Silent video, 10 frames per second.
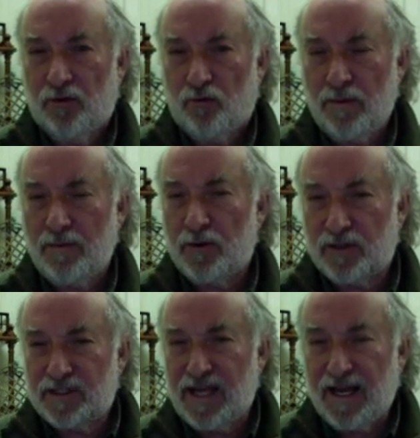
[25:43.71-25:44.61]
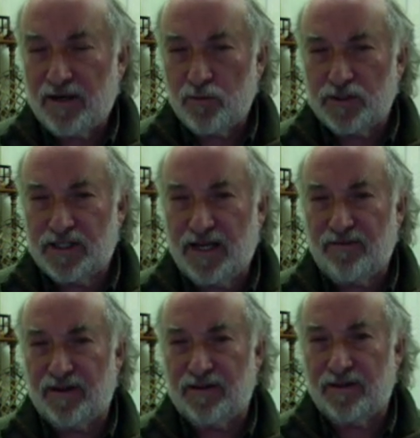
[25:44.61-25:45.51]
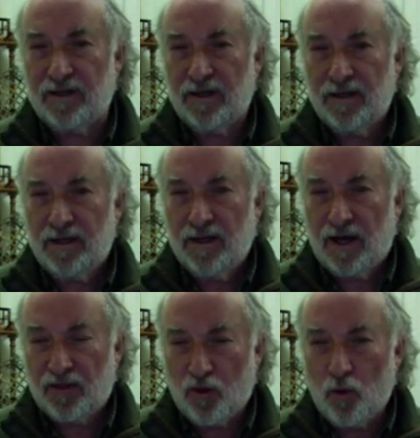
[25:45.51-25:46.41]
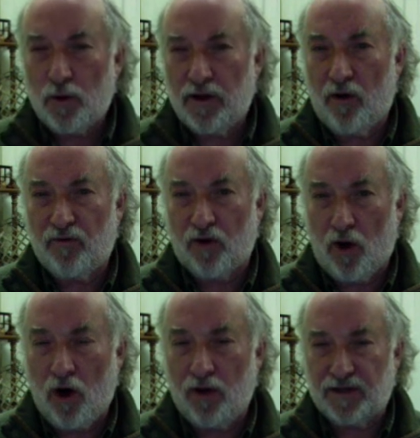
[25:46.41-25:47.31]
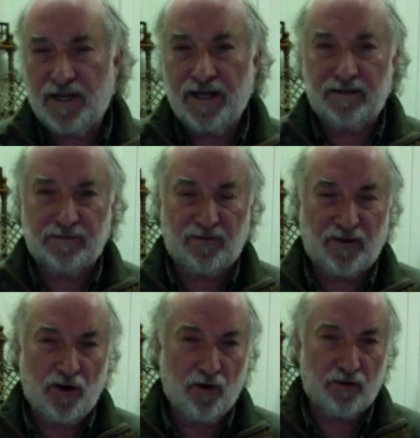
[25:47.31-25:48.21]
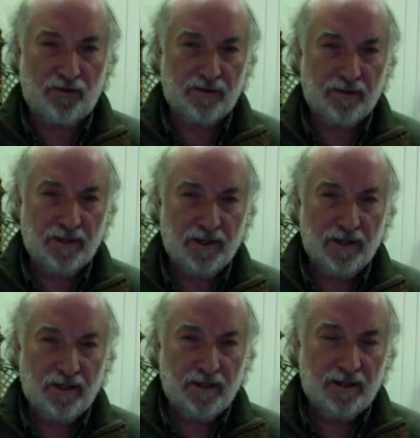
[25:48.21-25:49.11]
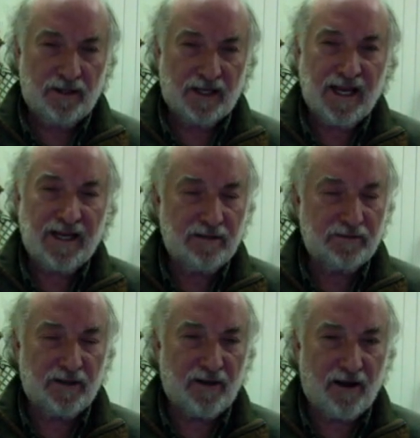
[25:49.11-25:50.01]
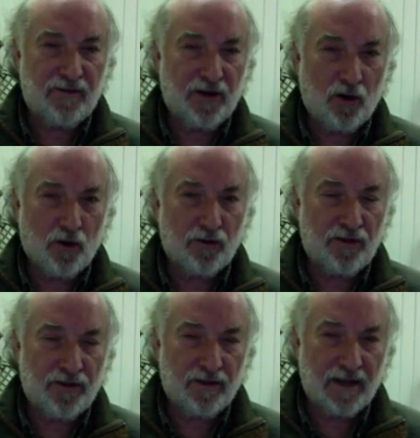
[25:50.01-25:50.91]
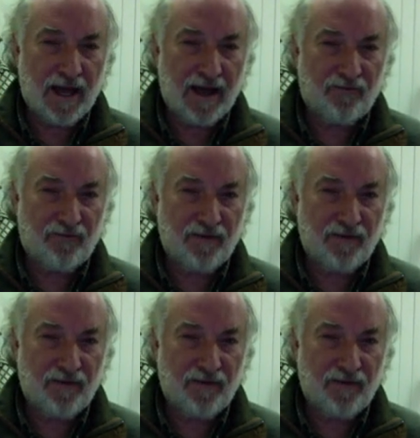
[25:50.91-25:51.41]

Remember, Satan was given authority over all the kingdoms of the earth. The kingdoms of the earth have